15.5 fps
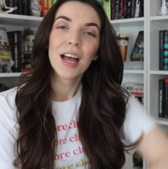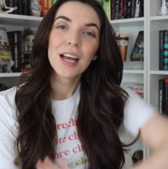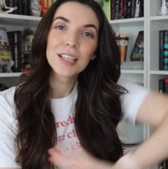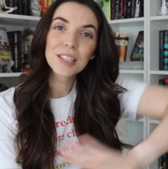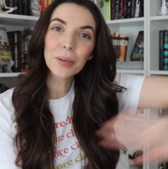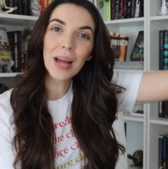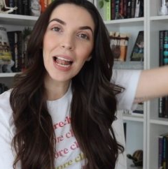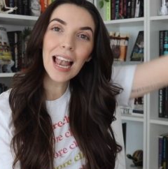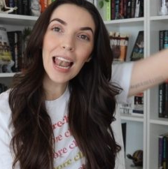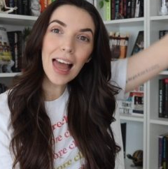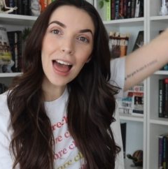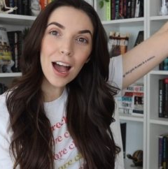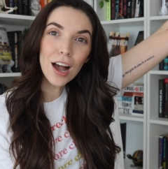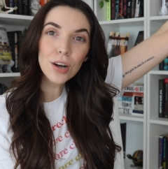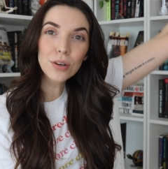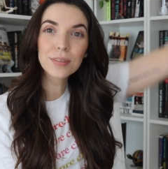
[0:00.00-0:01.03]
So
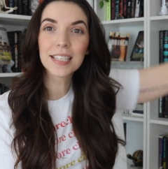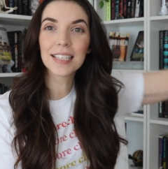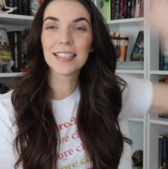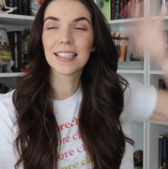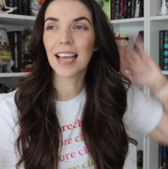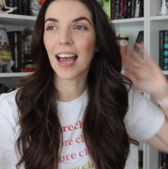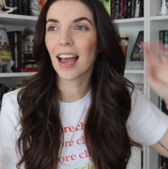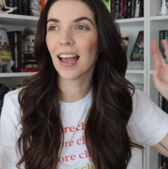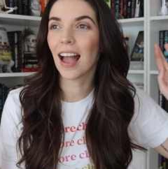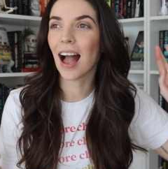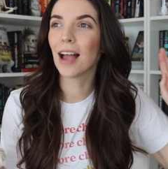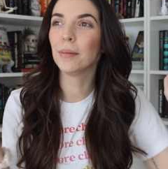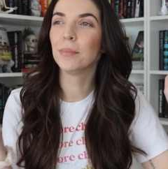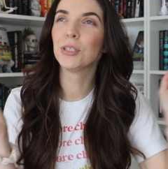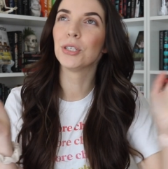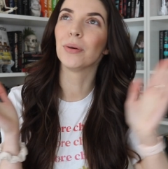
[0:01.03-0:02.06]
hello! Today
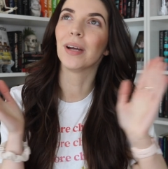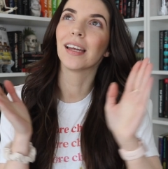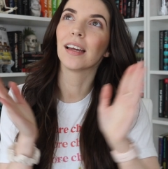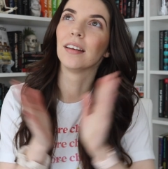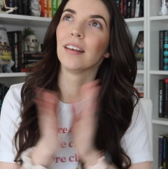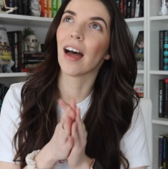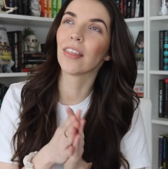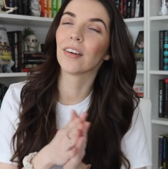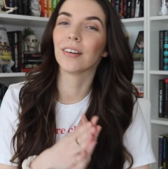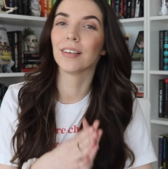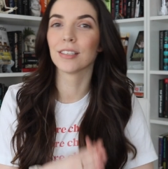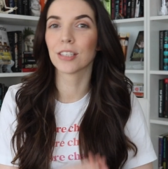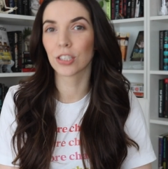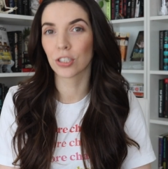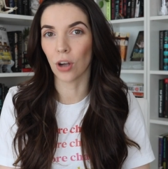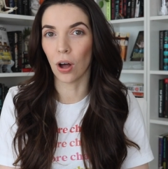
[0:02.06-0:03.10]
I'm doing another
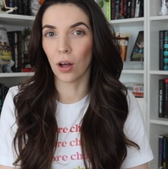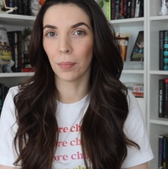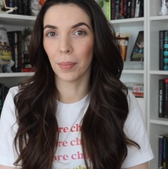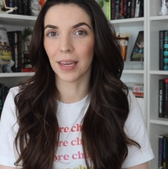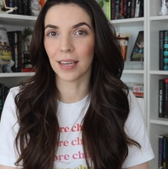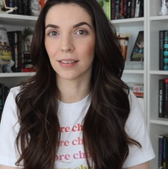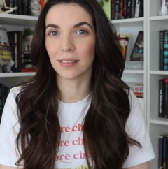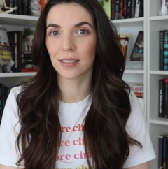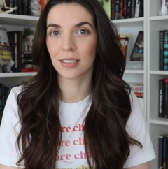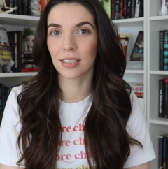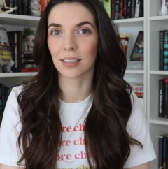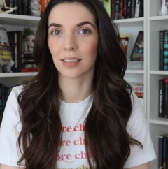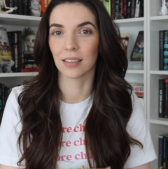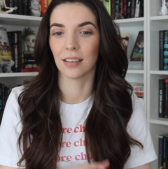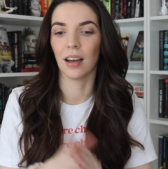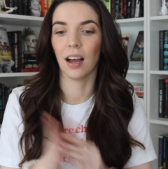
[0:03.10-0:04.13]

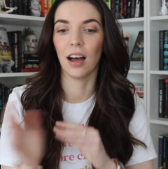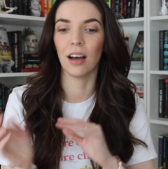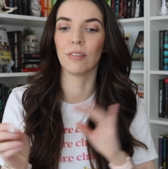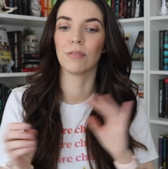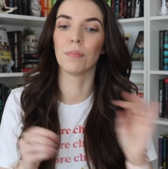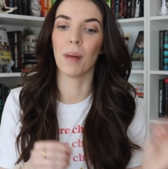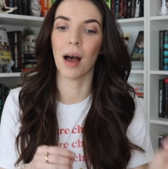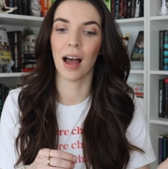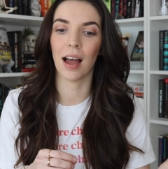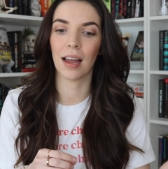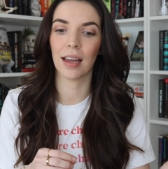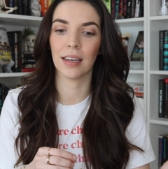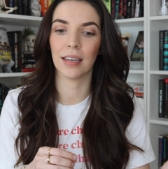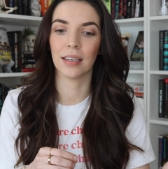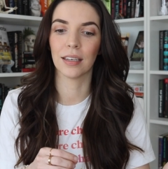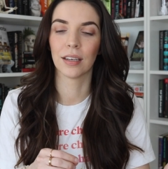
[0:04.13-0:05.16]
installment of
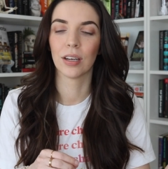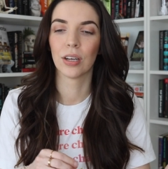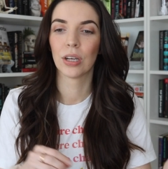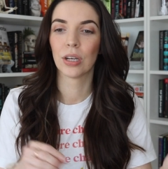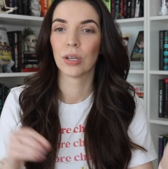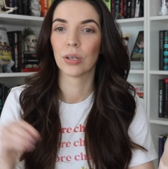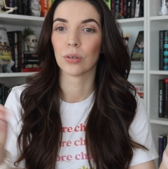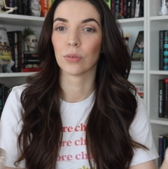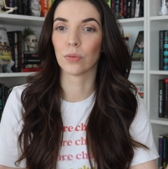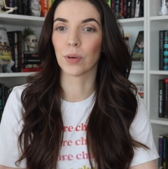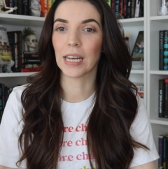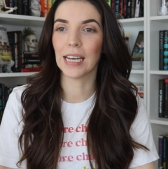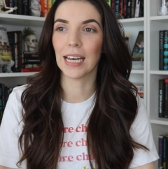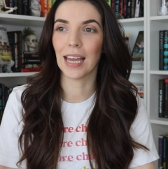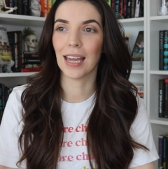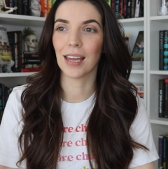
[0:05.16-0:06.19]
my
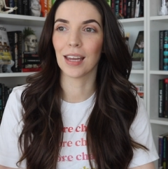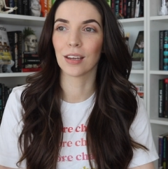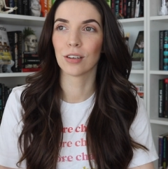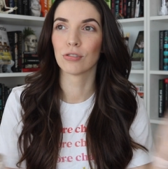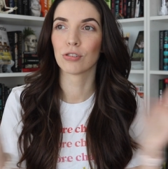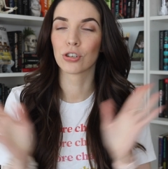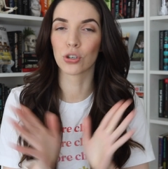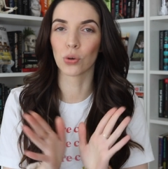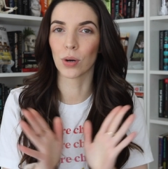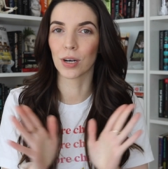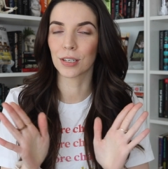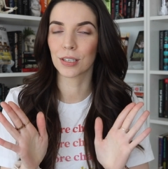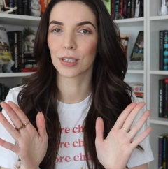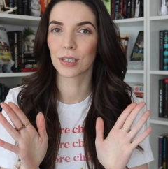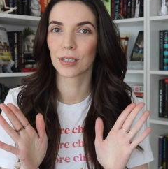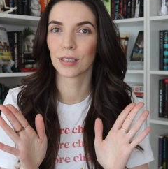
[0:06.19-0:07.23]
reading
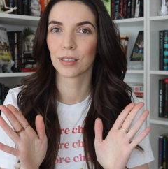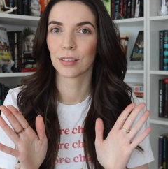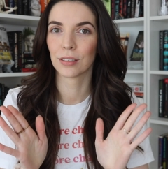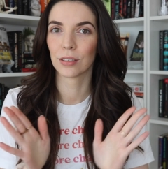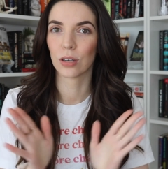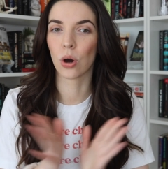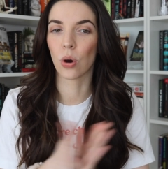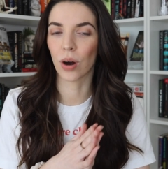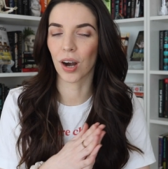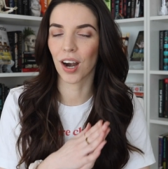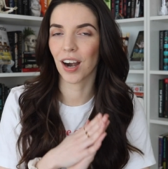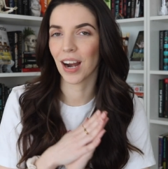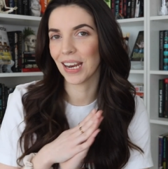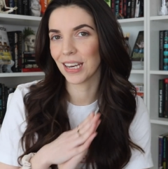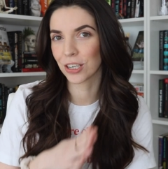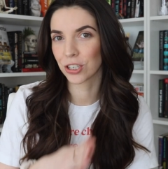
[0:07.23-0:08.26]
short
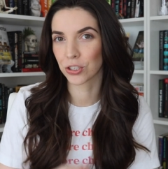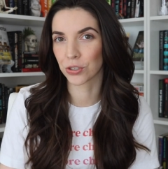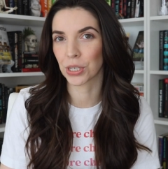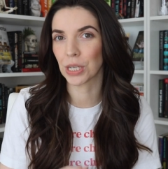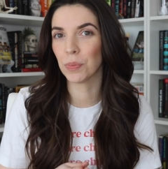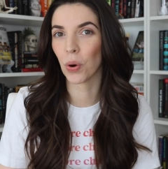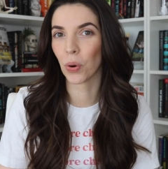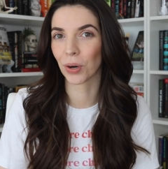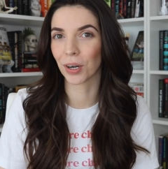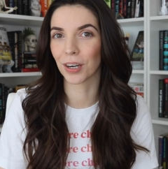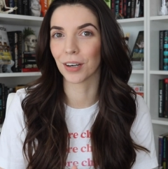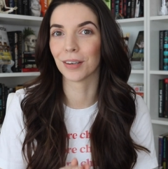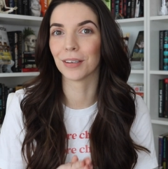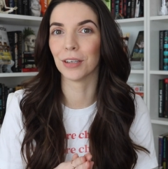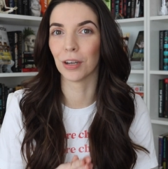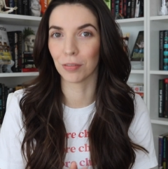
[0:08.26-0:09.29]
horror and extreme
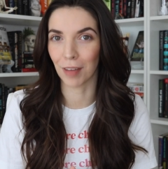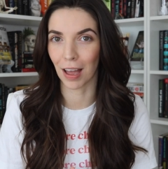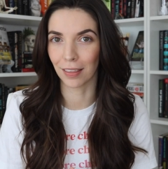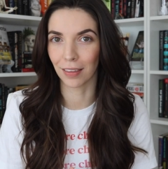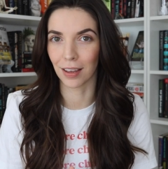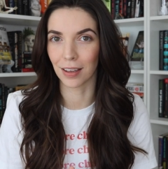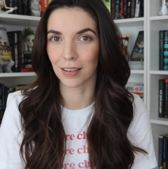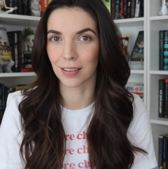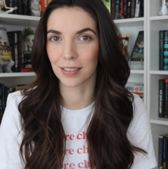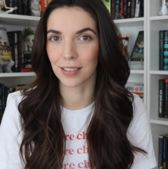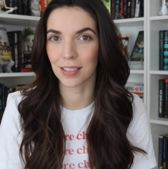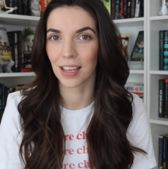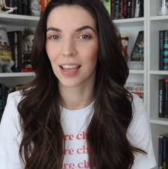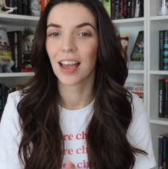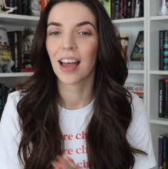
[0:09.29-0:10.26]
horror novellas